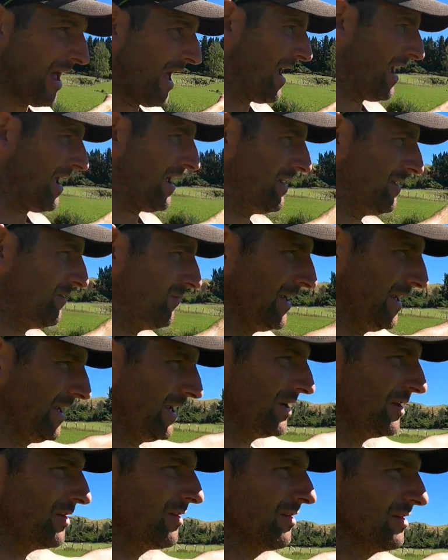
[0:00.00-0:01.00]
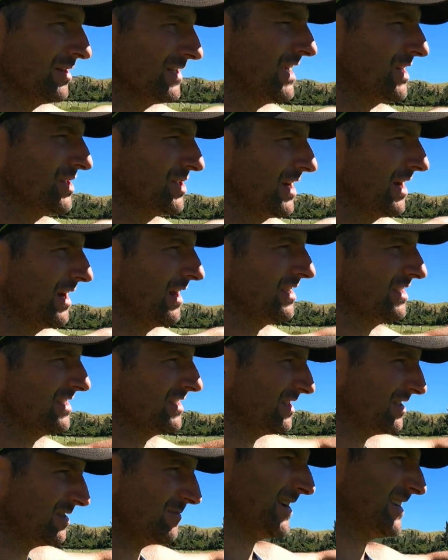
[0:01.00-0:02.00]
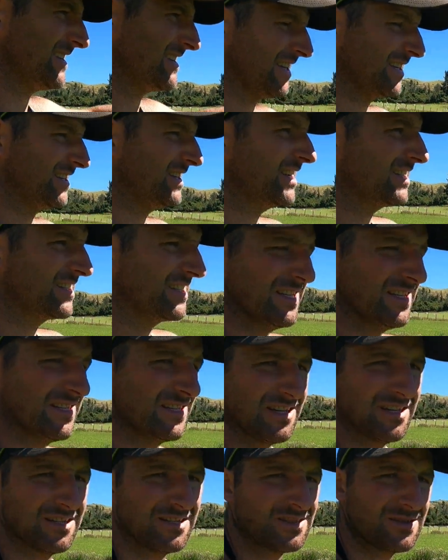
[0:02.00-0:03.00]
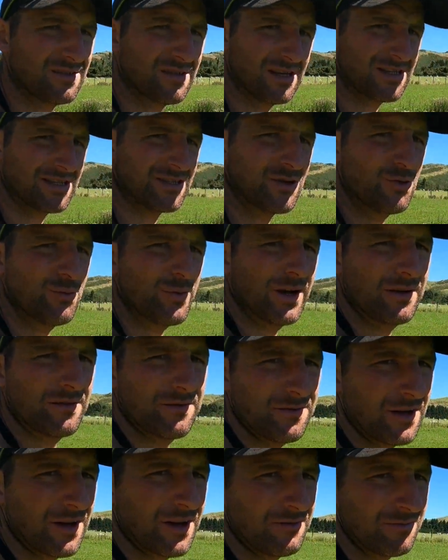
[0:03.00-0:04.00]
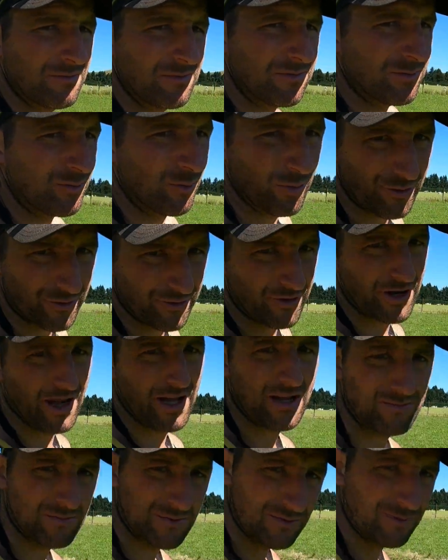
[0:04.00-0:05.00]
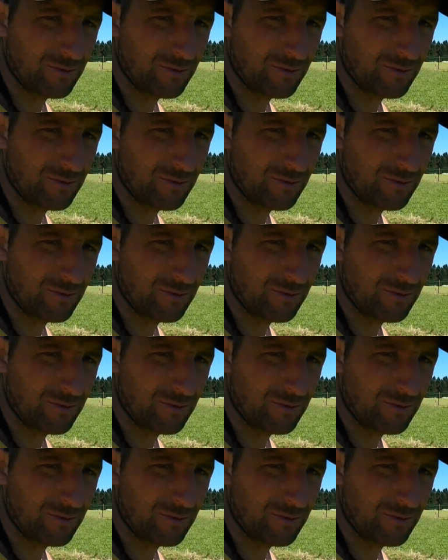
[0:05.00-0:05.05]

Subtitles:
and we can get utilisation out of this. This is about 6 hectares, so it's too big for 400 lambs,